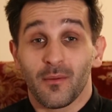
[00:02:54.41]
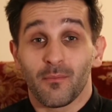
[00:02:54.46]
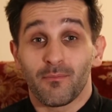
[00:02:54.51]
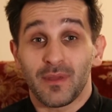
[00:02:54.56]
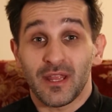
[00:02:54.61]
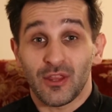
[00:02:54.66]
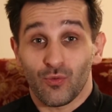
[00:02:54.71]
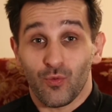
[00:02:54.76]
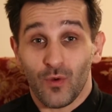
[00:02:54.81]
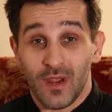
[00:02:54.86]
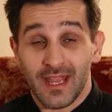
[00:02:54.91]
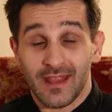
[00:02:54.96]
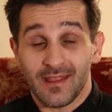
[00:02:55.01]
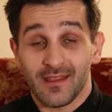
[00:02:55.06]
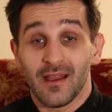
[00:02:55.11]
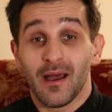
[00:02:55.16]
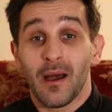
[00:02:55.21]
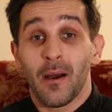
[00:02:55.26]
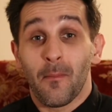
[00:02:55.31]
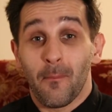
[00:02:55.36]

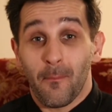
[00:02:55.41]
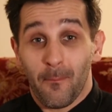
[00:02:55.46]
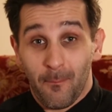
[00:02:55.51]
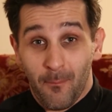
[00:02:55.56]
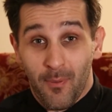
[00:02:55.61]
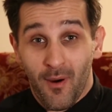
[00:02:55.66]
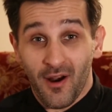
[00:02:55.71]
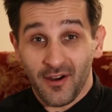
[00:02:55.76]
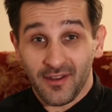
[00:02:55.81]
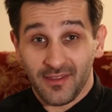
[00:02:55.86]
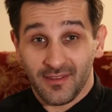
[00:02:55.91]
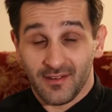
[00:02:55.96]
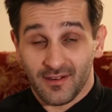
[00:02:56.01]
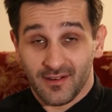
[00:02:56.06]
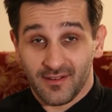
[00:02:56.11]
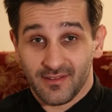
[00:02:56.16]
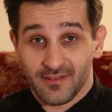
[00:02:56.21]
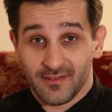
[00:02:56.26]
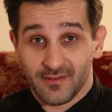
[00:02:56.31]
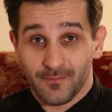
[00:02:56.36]
between
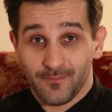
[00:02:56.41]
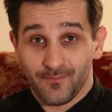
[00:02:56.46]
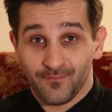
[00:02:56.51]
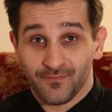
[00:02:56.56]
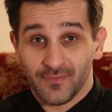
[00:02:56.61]
partners.